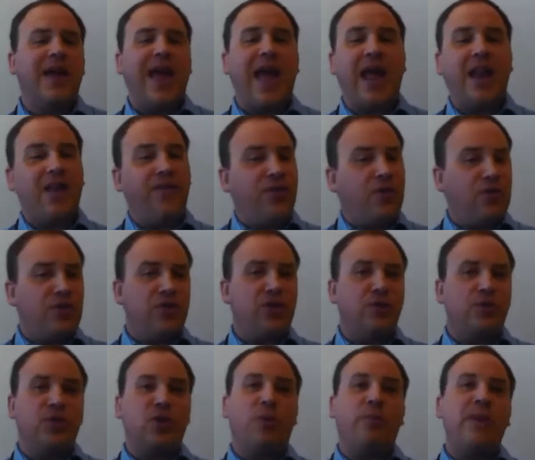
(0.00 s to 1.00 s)
and if you
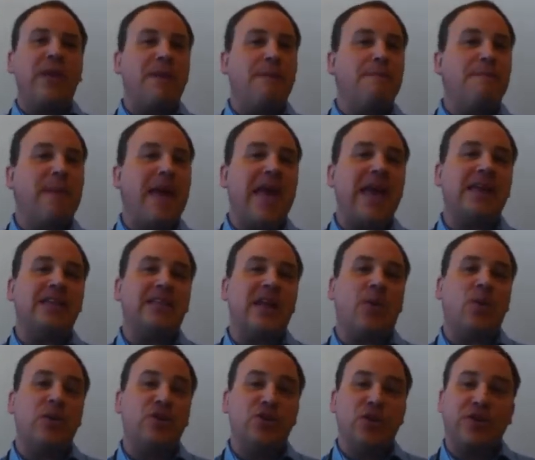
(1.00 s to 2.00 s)
do, you'll be amazed
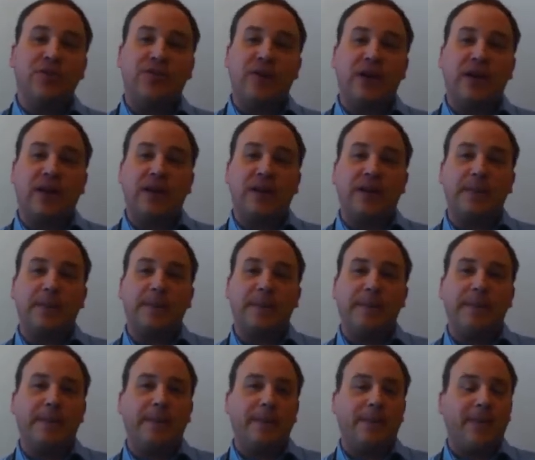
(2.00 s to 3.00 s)
at what you can find
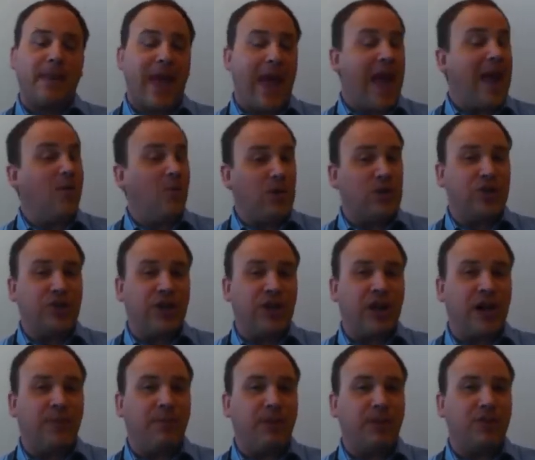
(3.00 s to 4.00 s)
and what you can
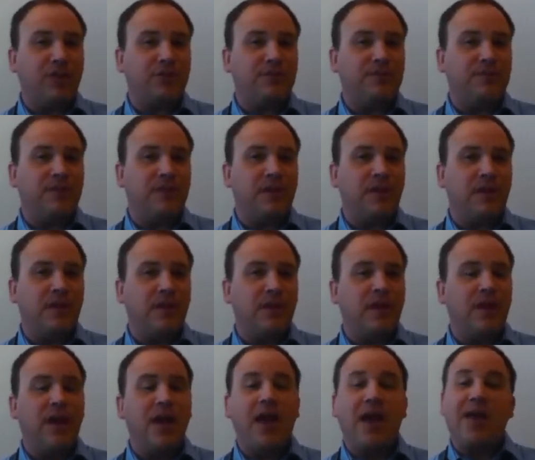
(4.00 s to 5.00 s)
accomplish.
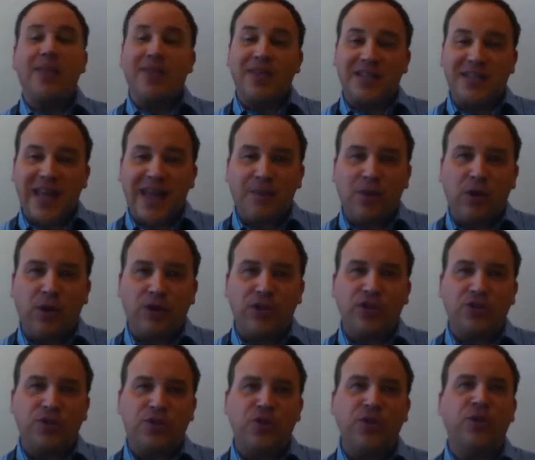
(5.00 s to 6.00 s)
The same holds
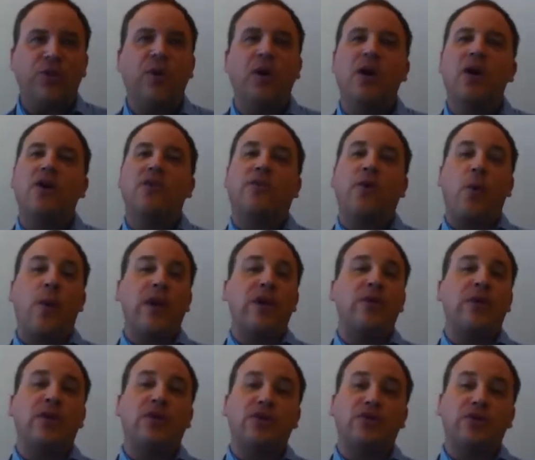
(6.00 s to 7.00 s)
true for when
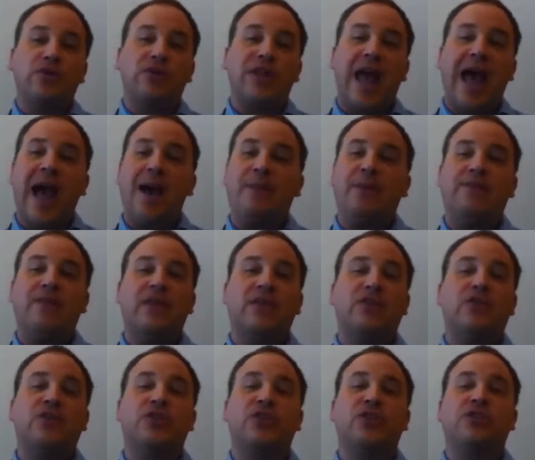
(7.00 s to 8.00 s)
you introduce App
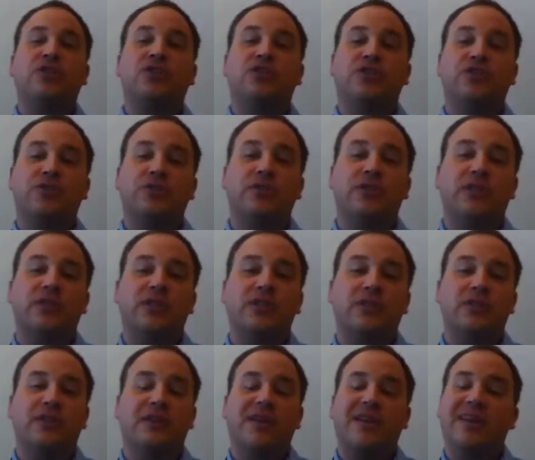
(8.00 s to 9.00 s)
Inventor to your students.
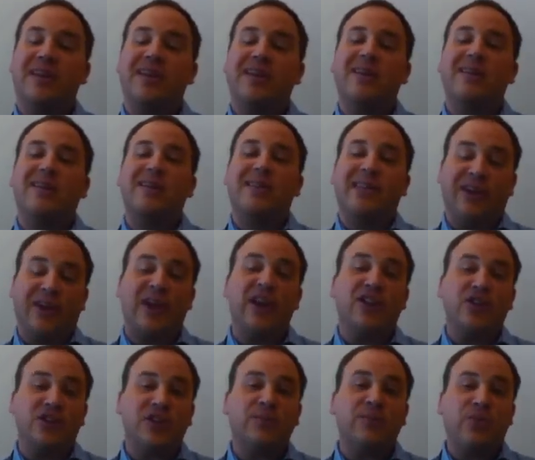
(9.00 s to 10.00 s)
They're going to
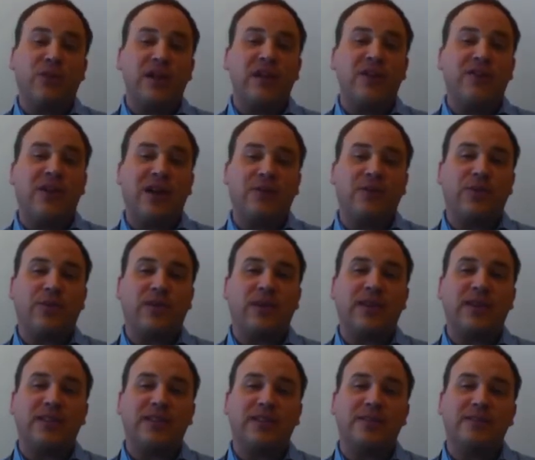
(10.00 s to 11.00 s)
do some pretty incredible
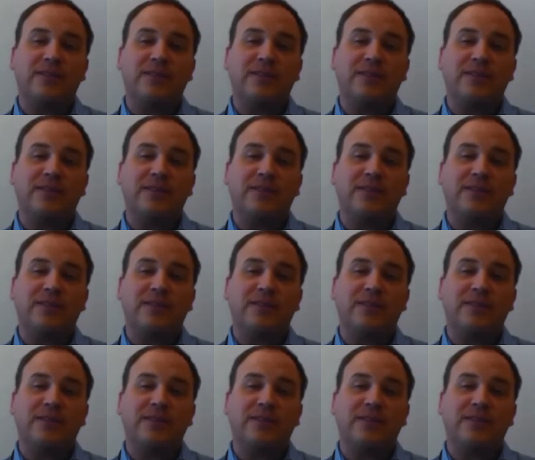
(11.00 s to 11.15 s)
things.